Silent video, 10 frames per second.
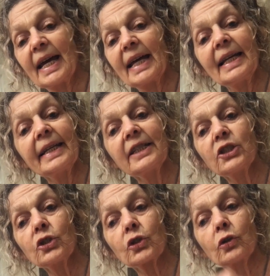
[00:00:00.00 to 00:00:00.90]
and let it
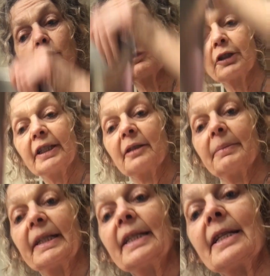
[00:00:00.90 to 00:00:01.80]
just cook for a little
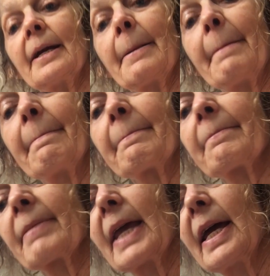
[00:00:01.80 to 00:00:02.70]
bit.
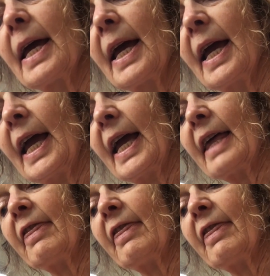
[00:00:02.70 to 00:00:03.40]
And